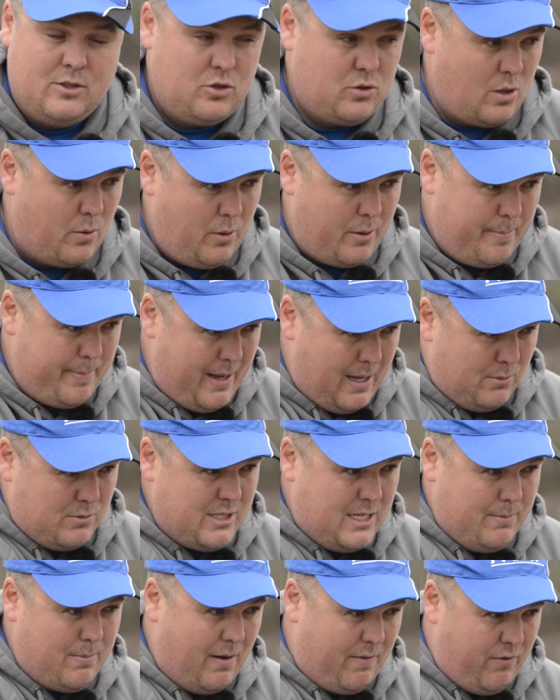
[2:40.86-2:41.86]
So I want to be able
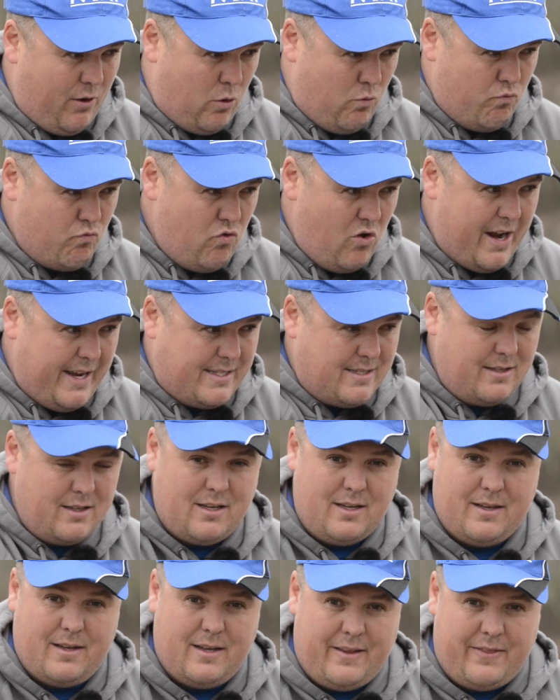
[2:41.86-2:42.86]
to keep that float right in
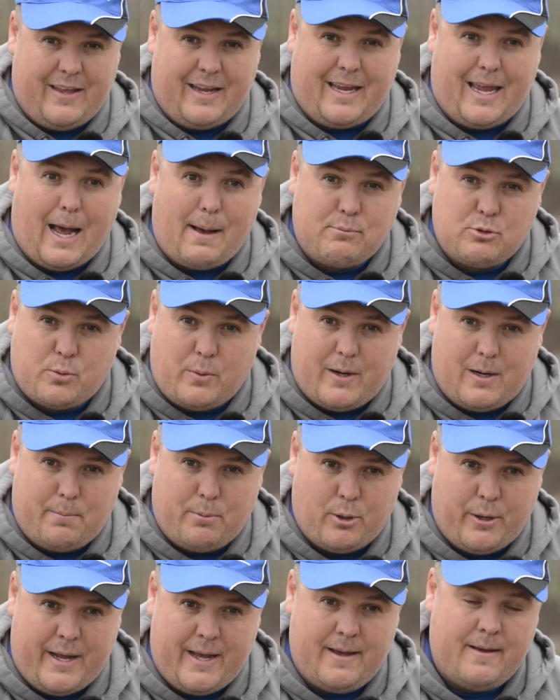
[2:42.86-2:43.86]
the gaps where I
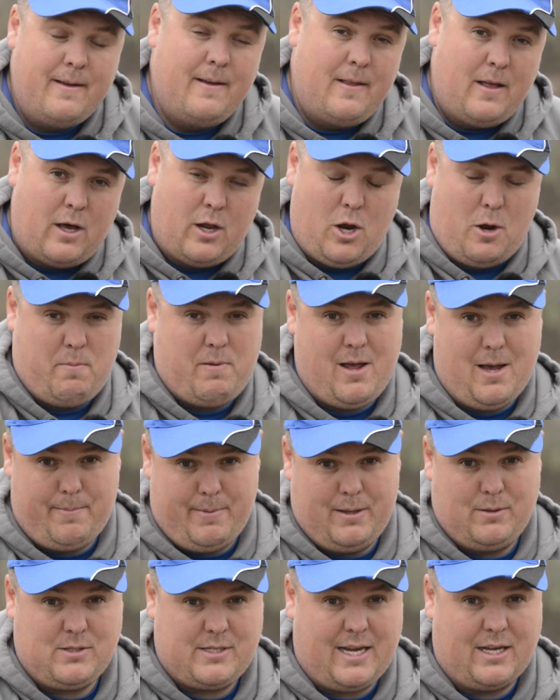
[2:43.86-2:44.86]
put it, and hopefully I'll
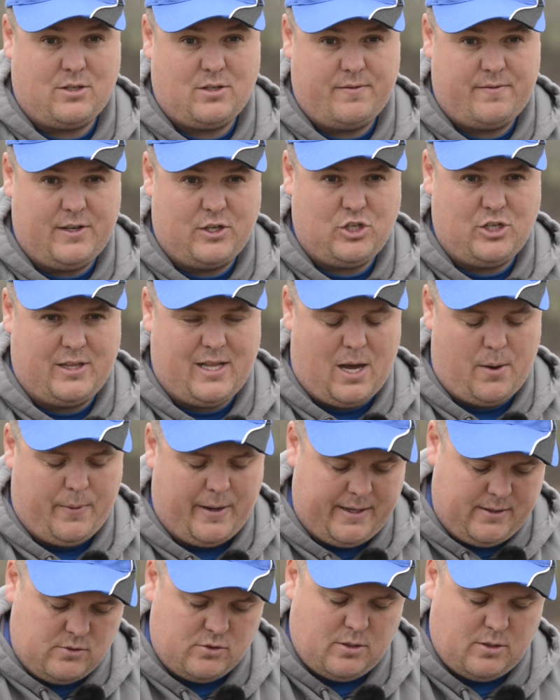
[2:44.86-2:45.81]
be able to catch a fish in that way.